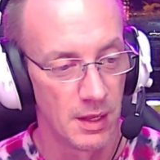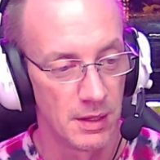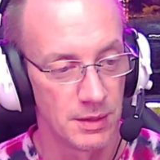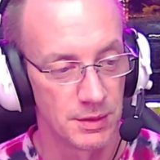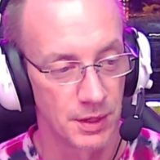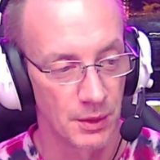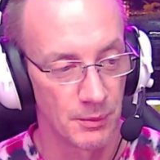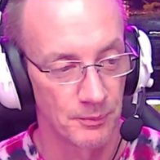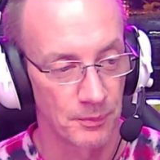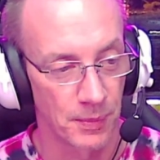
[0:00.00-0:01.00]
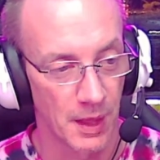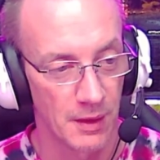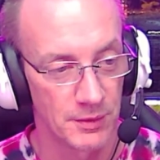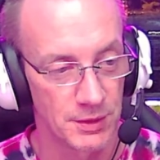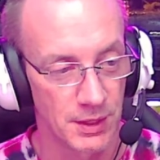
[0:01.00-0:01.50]
So I'll have
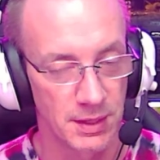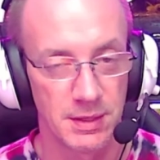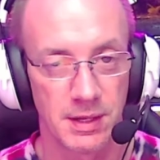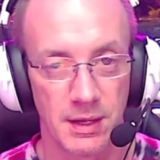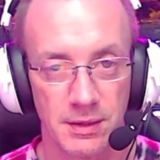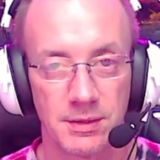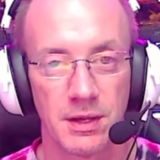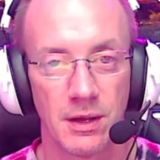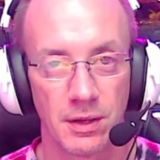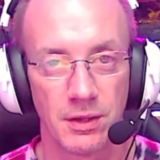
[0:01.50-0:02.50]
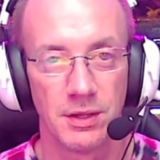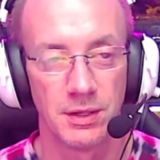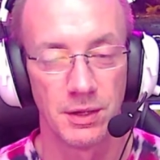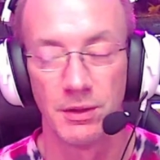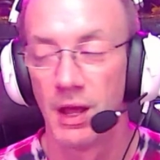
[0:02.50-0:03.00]
to check these out and see how good they
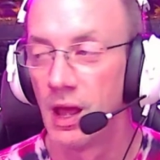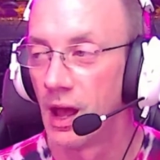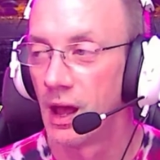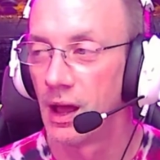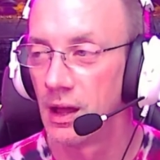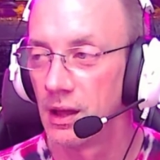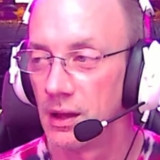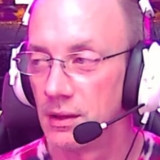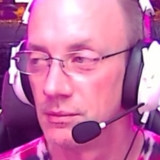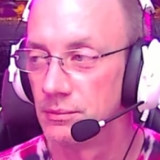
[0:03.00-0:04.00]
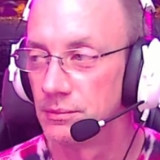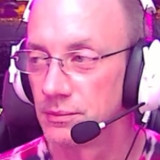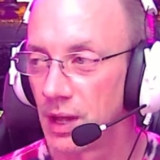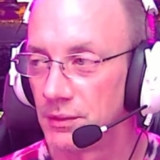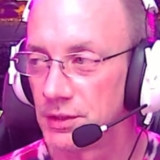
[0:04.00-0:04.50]
do. I'll
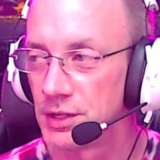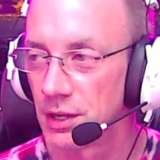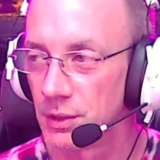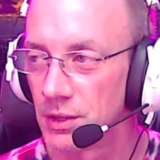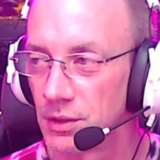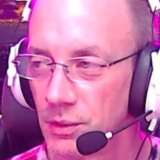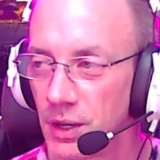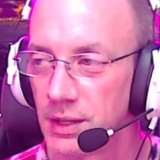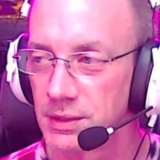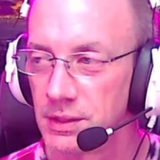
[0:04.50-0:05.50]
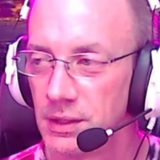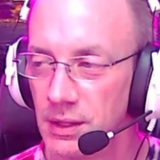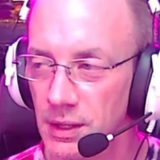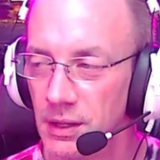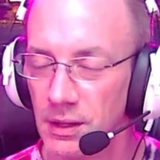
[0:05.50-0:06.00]
have to check them out on the Quest.
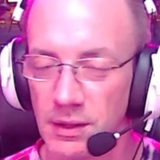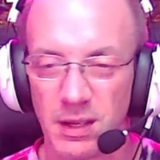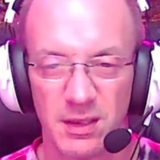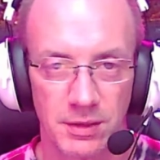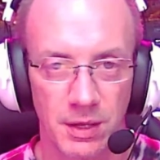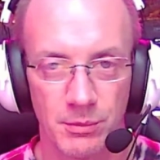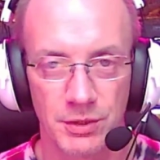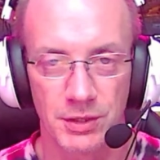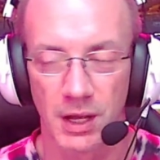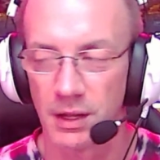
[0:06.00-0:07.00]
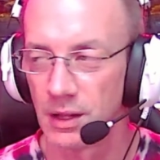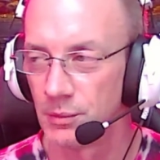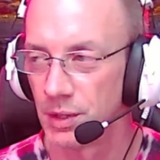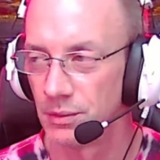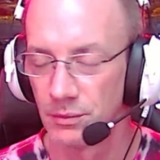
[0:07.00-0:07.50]
Just give them a shot. I
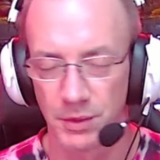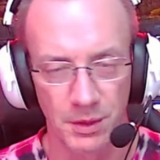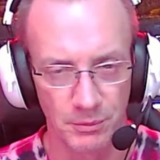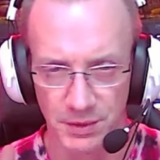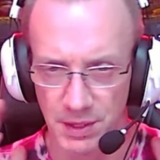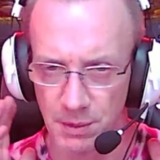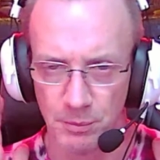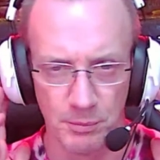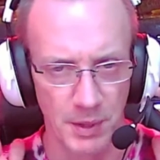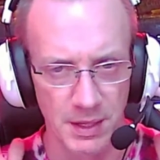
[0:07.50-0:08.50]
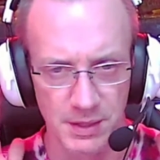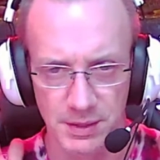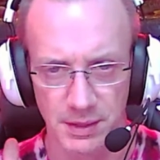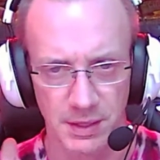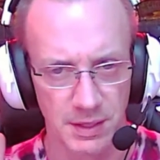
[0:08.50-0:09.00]
mean, with the deep bass
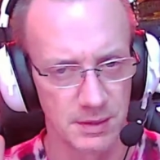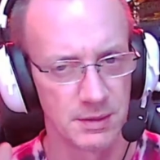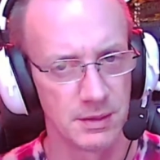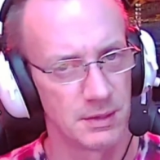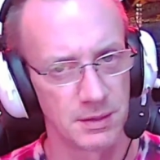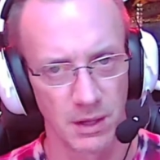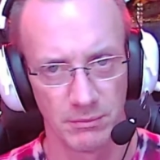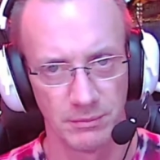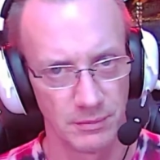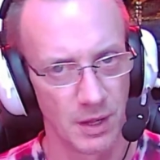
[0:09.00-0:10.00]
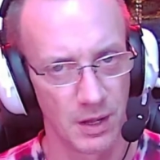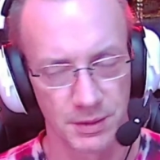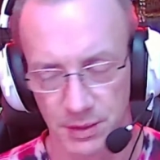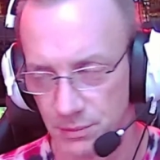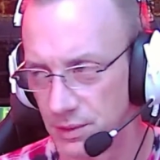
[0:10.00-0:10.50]
is
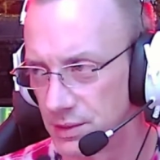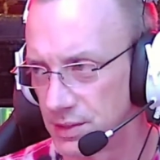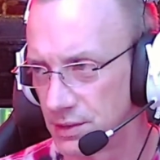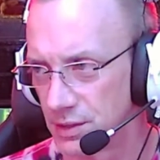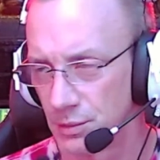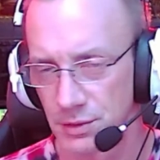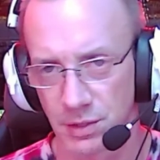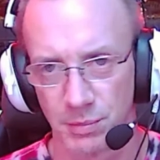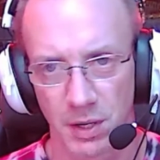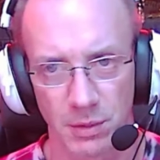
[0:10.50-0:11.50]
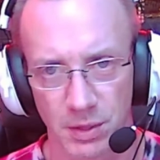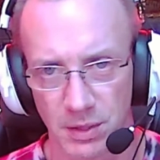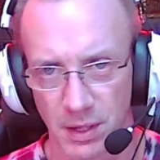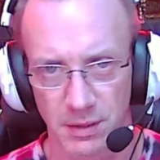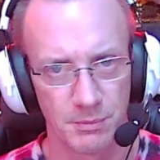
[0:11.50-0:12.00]
awesome. It sounds almost comparable to
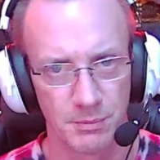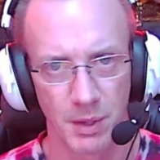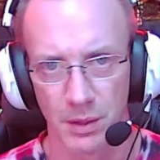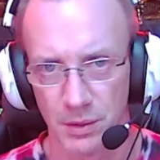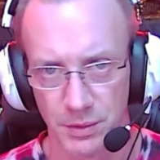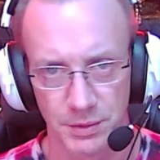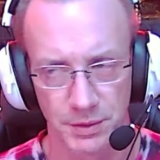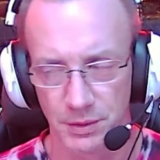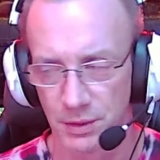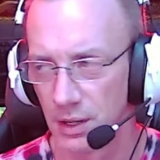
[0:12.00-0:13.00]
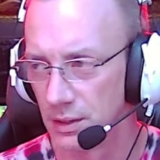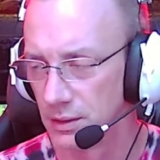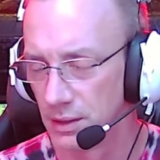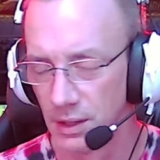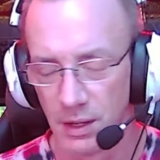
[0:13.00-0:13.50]
like Bose or
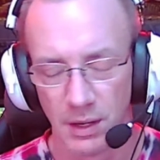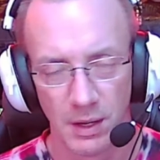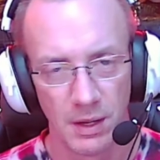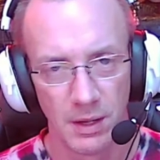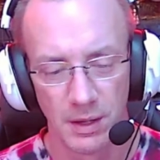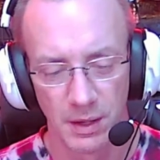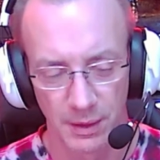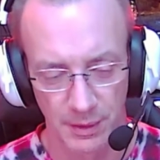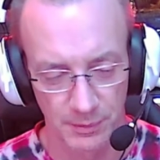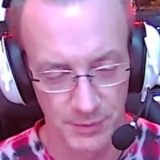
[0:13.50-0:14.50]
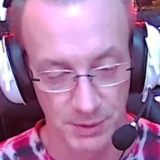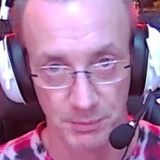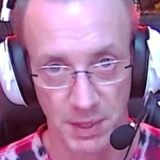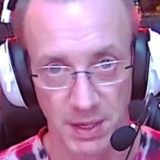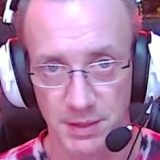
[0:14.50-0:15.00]
some
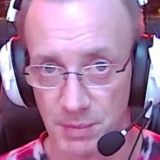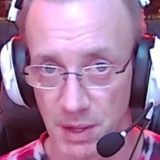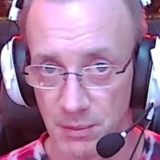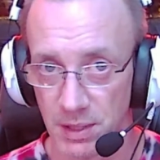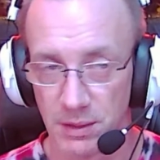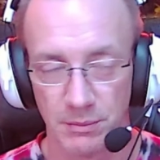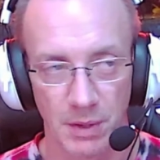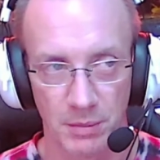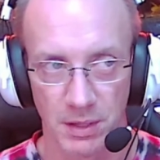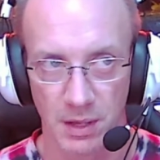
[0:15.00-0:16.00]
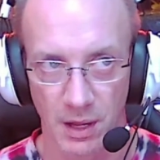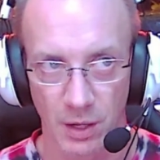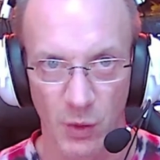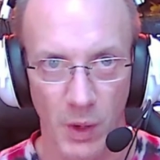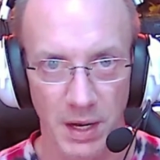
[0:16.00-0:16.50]
Beats, maybe not
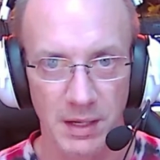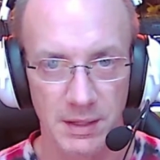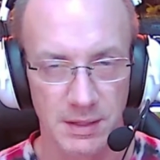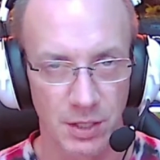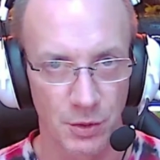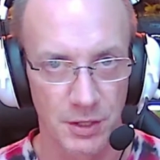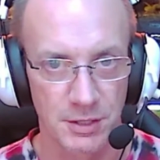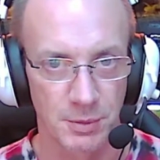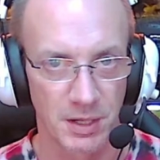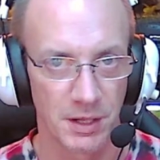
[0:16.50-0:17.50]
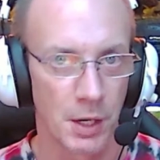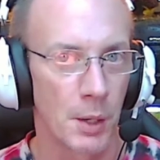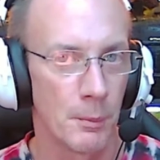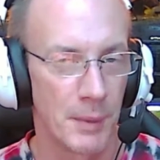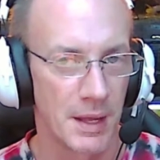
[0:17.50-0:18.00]
quite as crisp,
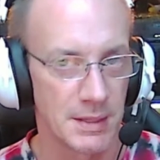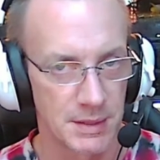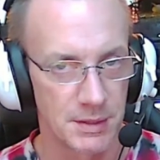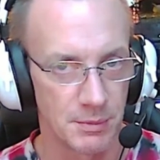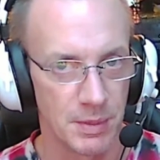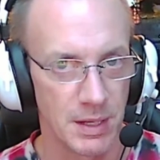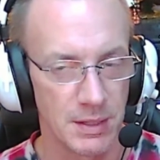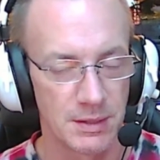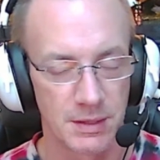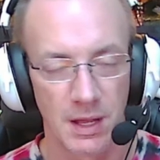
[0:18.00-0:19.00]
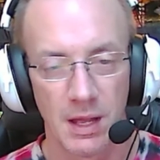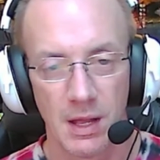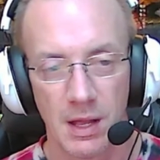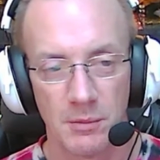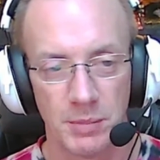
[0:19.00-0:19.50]
clear bass as Beats,
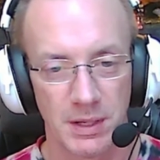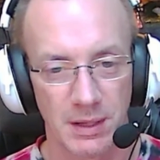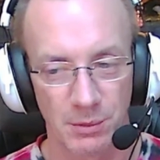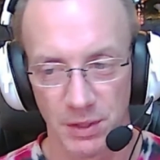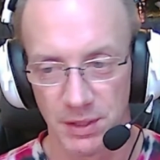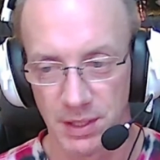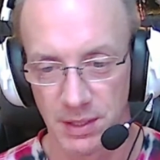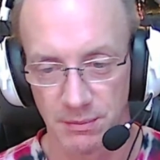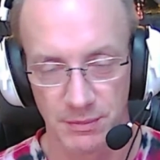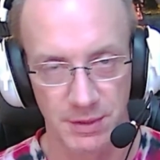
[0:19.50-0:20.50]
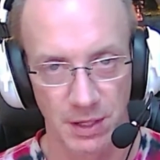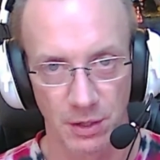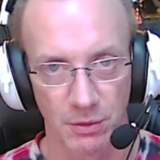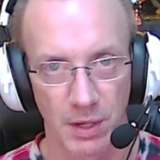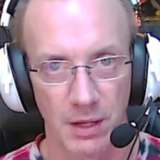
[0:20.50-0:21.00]
but I really didn't
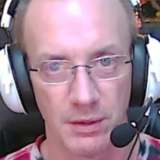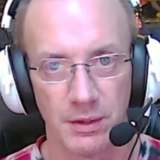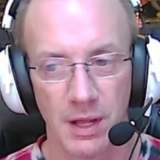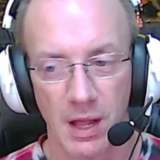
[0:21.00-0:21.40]
tinker around.